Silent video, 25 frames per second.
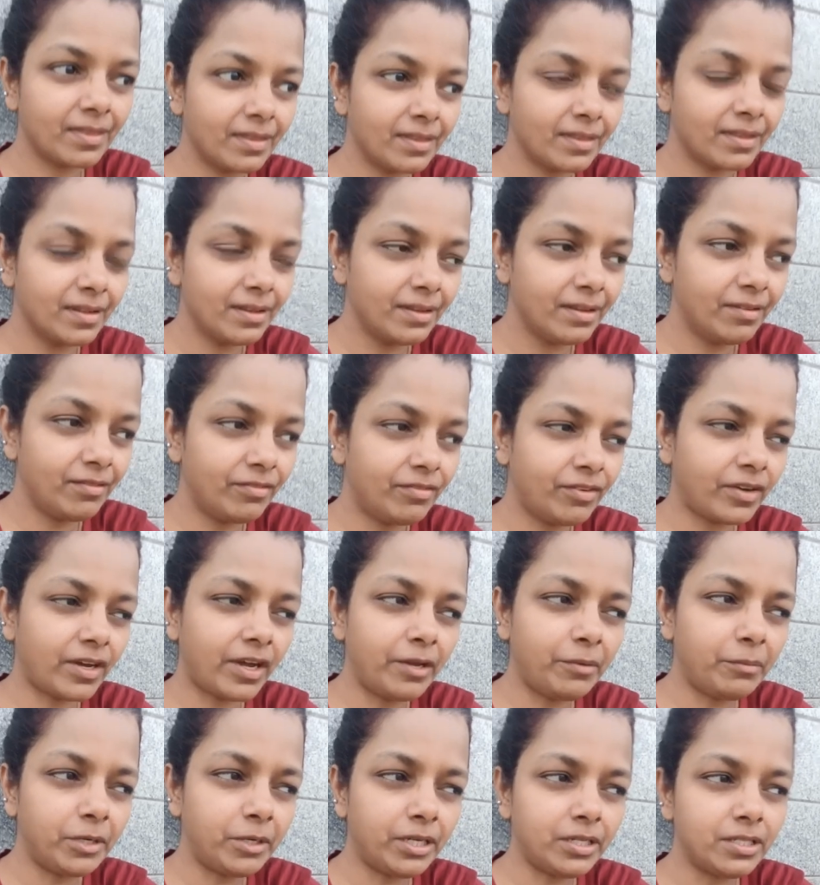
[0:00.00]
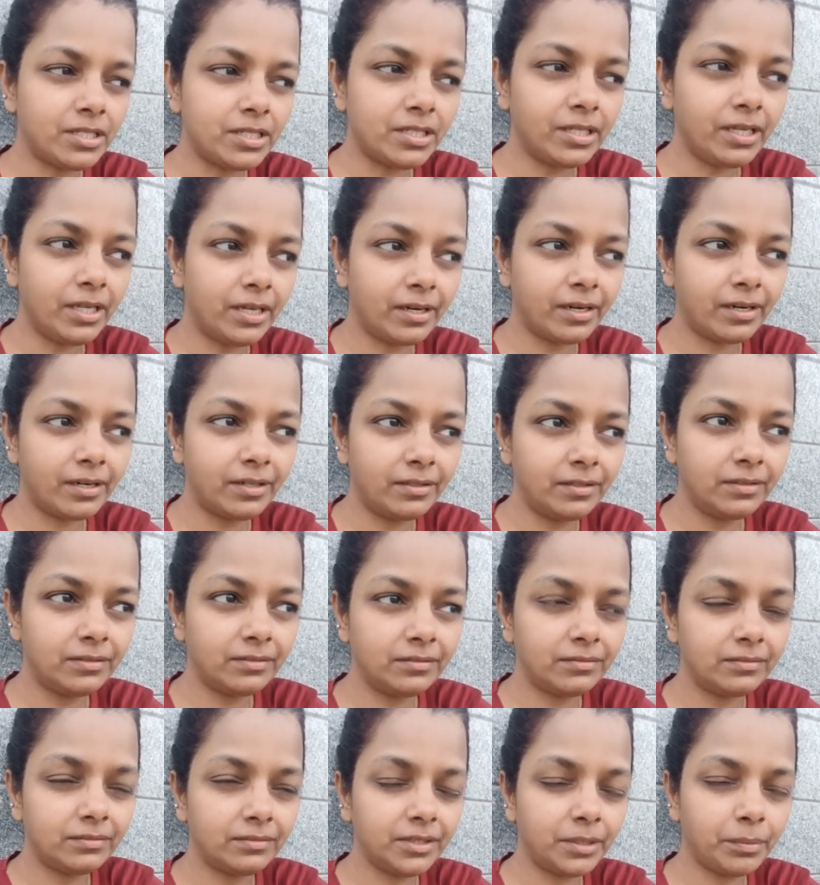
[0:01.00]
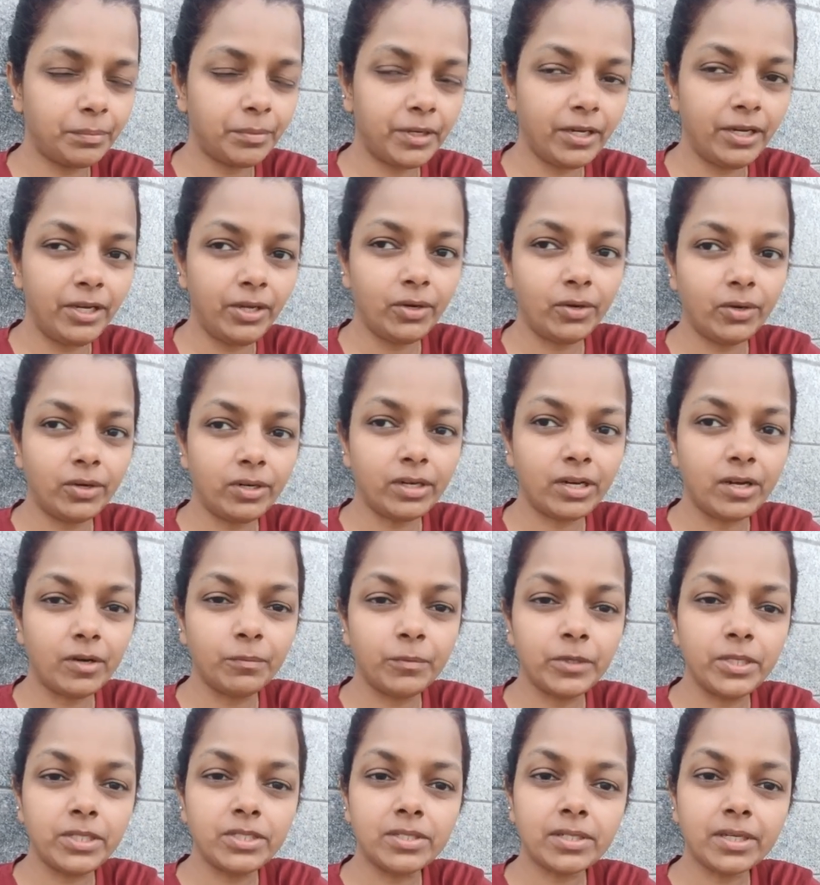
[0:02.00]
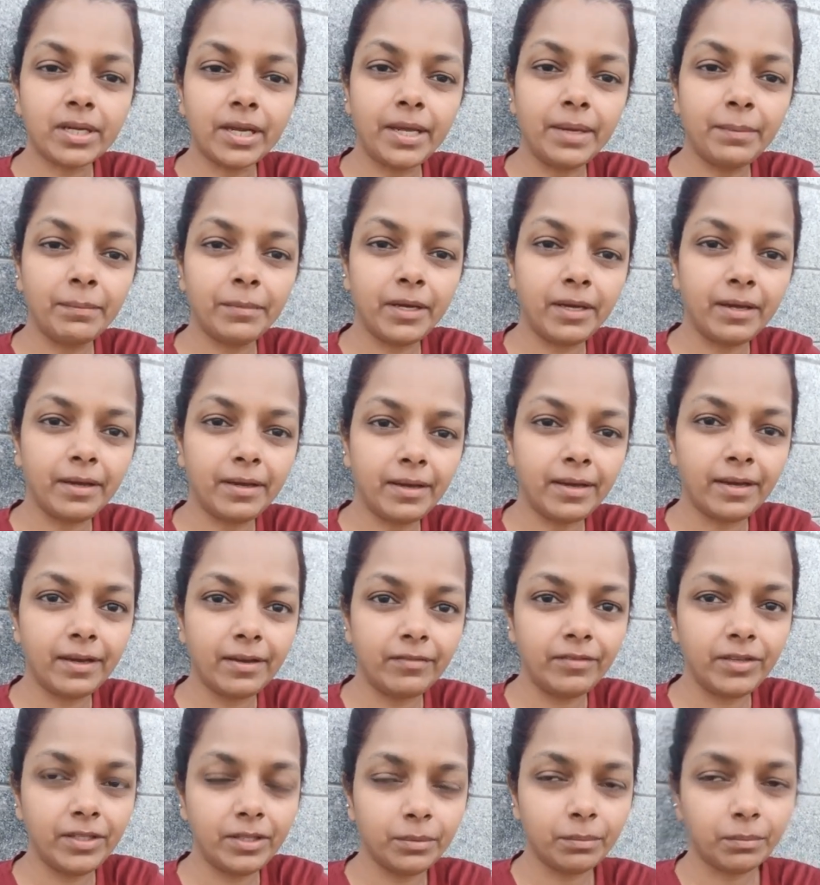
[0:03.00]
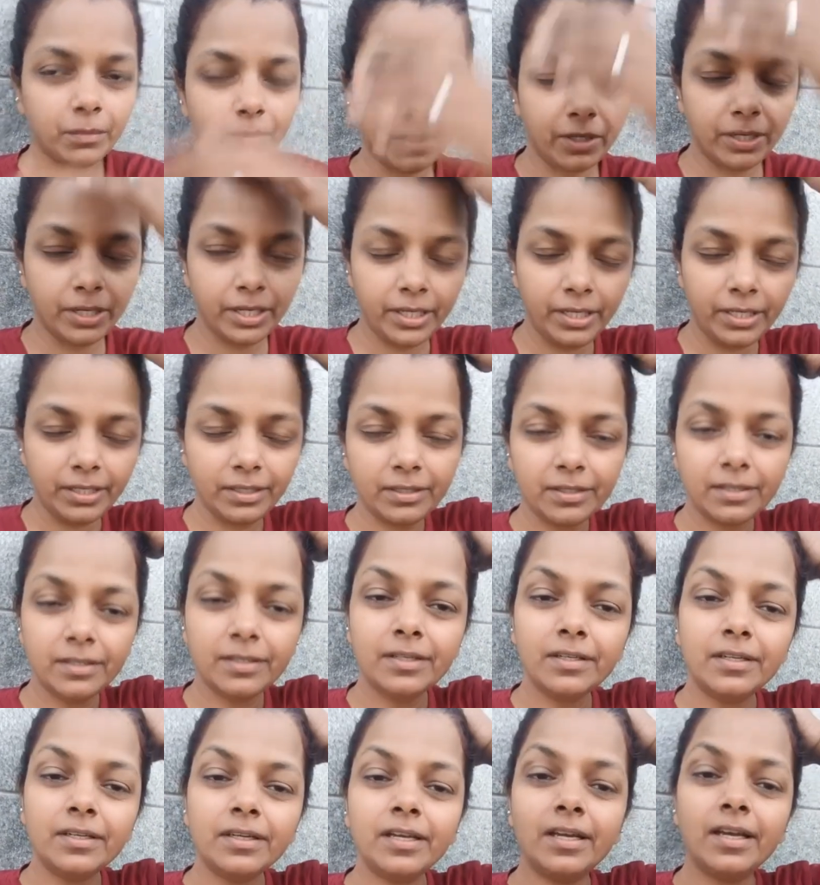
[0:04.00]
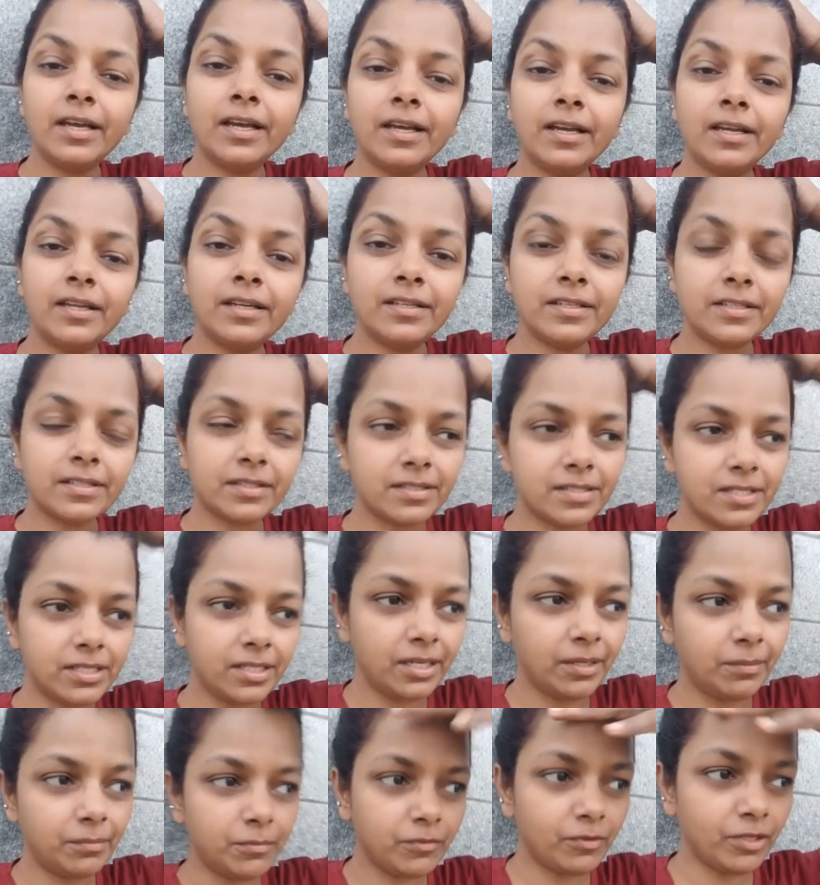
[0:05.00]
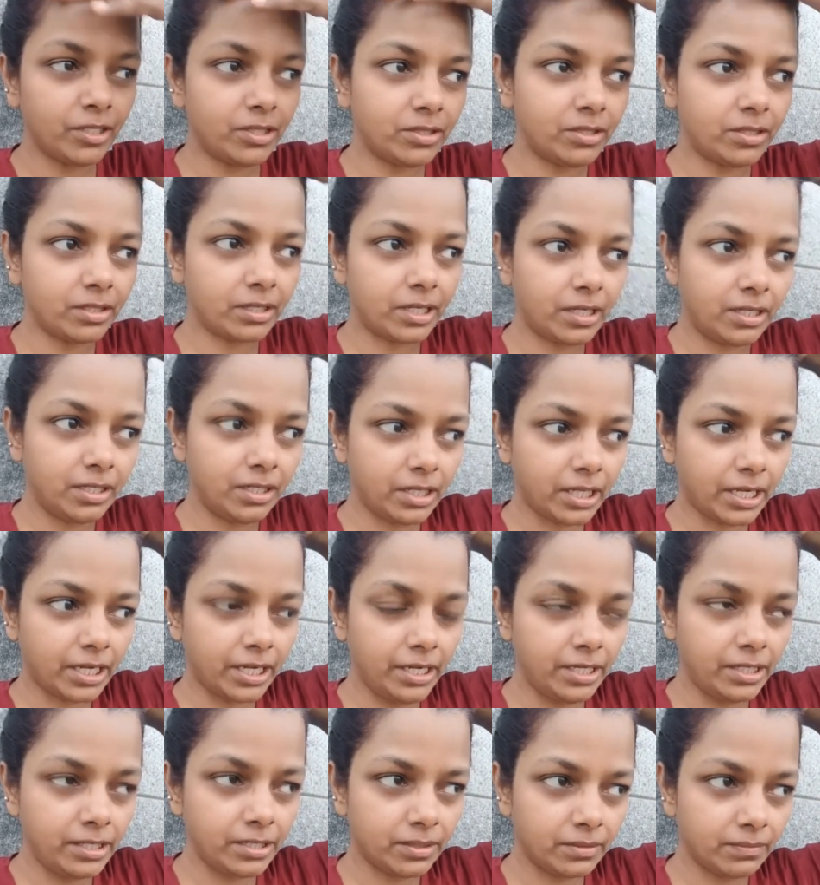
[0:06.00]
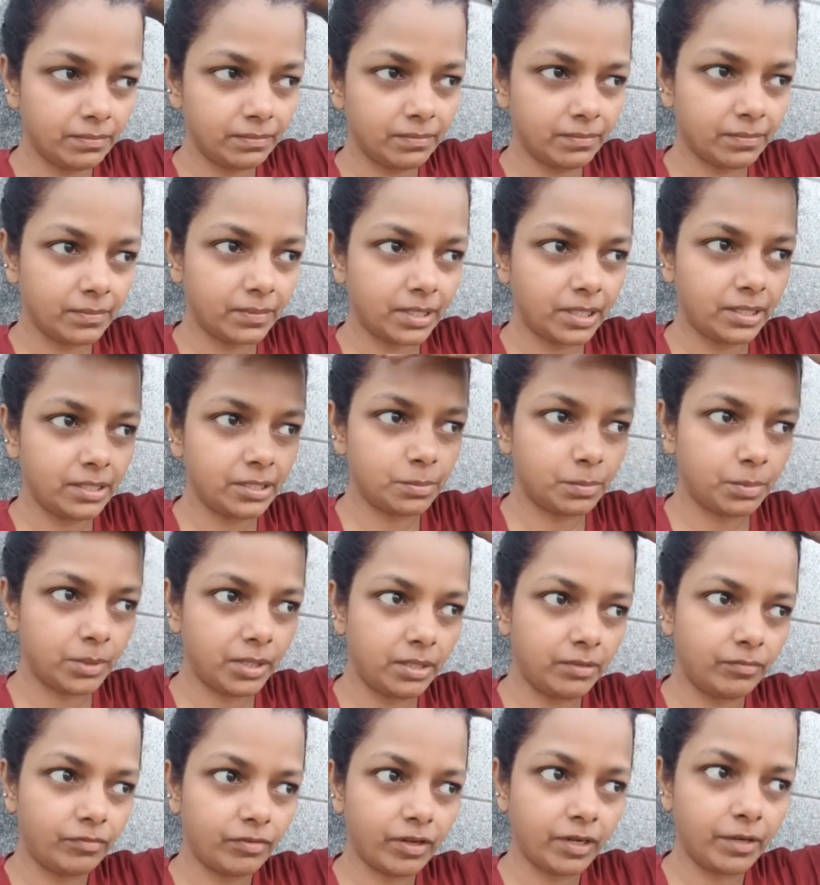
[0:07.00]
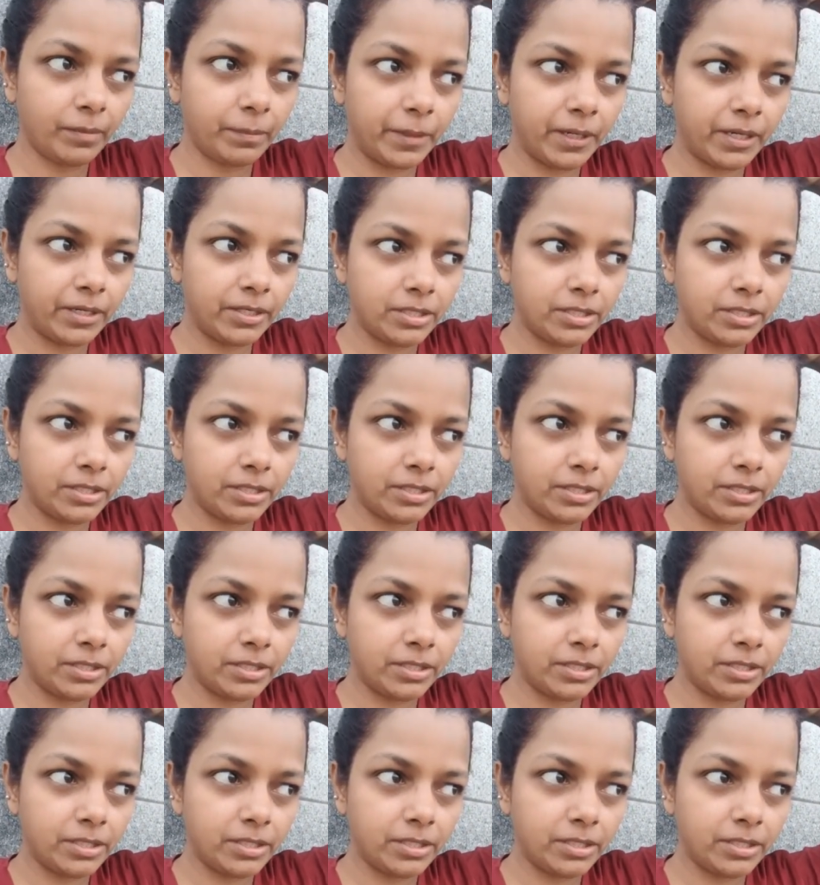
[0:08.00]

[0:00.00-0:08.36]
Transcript: 5 minutes here, depending on how much time I have in the morning, and same with at night. I spend 5 minutes,